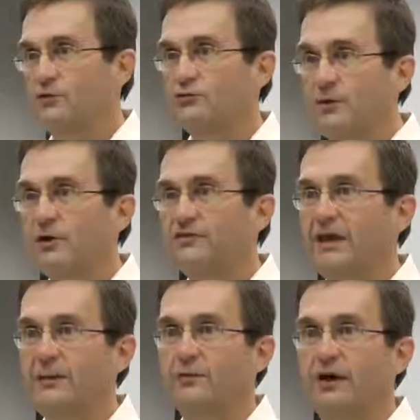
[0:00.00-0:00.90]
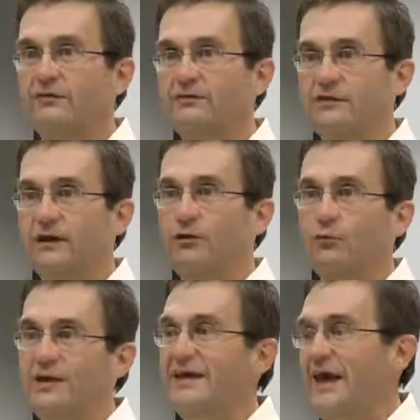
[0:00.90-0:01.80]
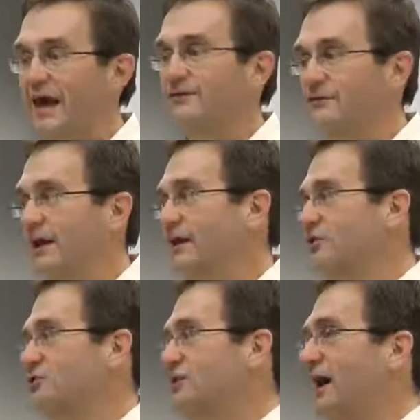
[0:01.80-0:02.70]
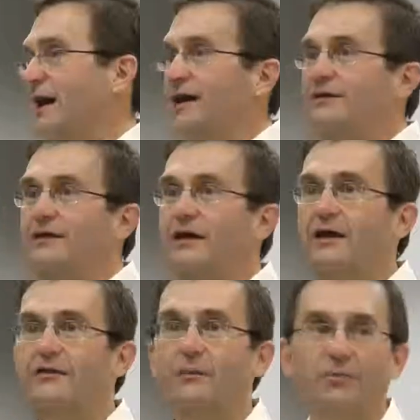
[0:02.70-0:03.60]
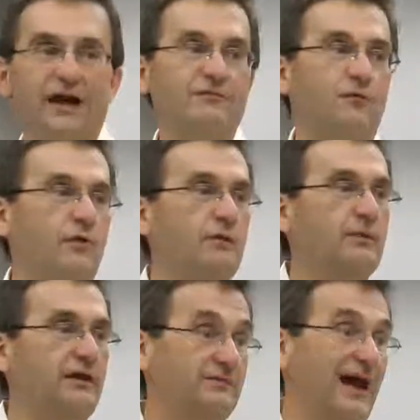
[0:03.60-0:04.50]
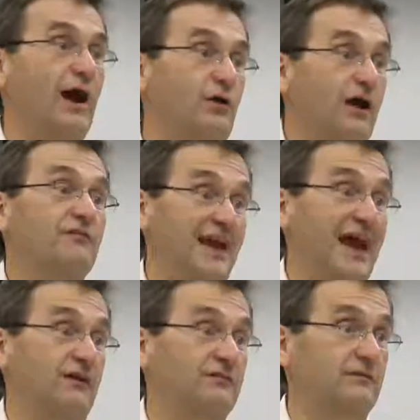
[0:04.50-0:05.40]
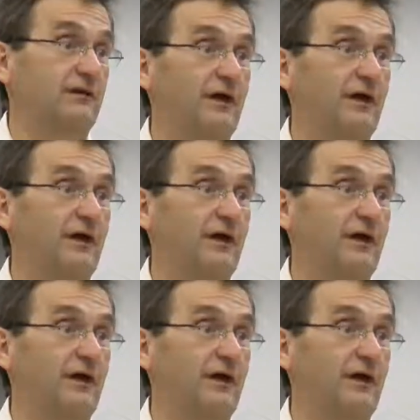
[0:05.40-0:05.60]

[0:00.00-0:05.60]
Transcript: DreamWorks came to us and said, we can't stay in SGI. The platform is out of gas.